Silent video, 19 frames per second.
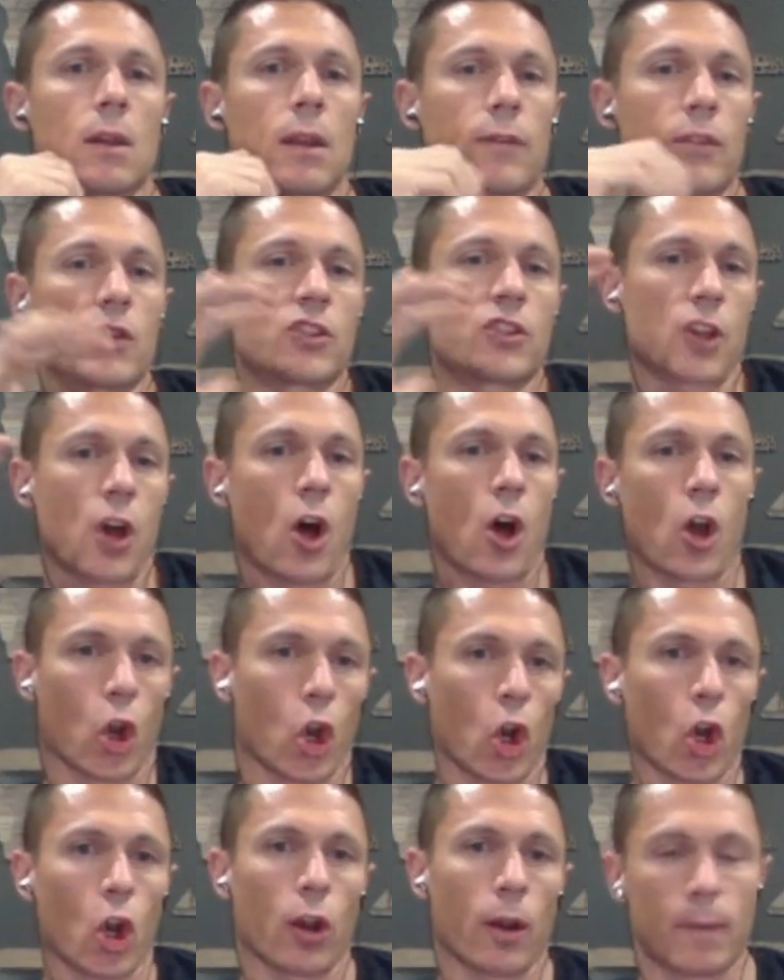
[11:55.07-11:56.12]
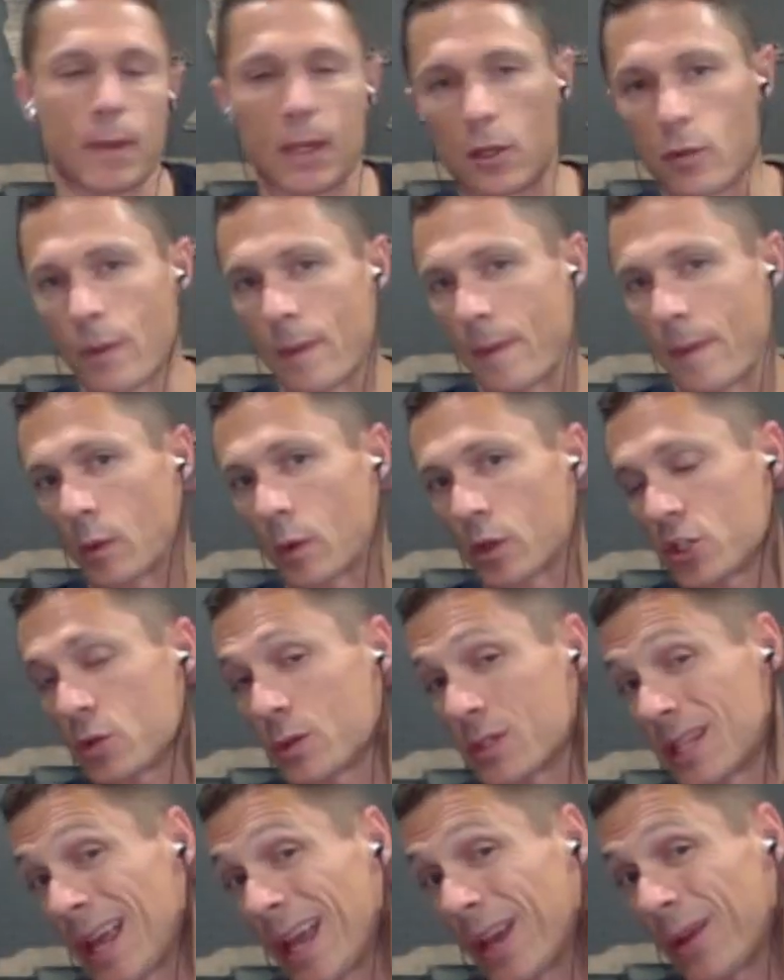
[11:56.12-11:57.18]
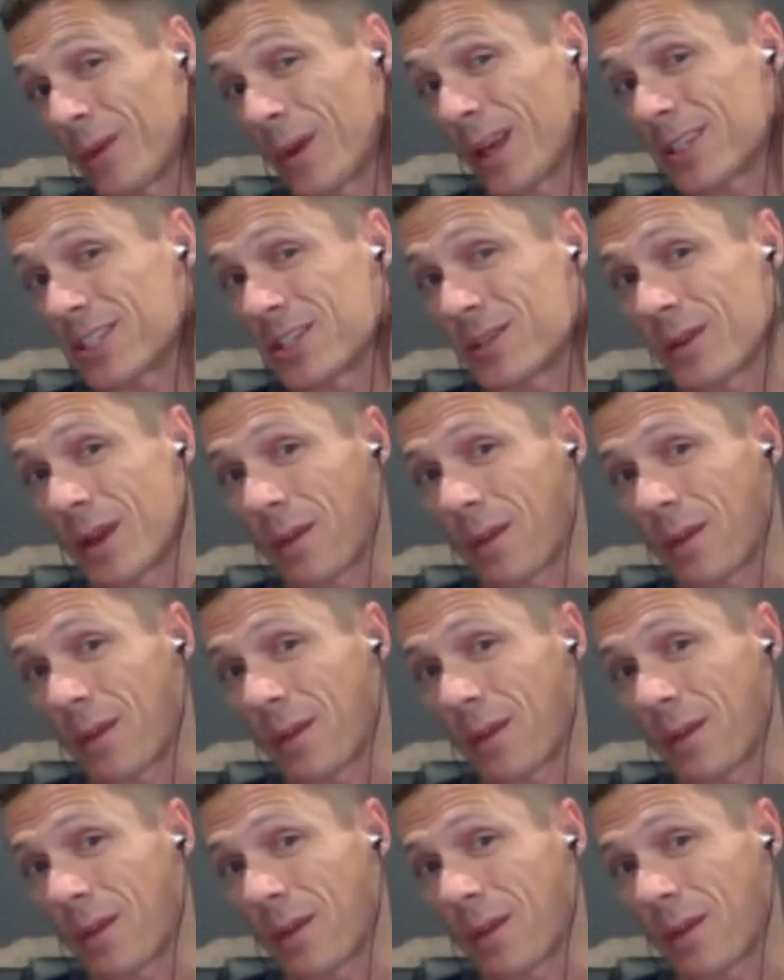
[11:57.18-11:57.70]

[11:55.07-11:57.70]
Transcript: if you saw her, I mean, you remember what she was like, right?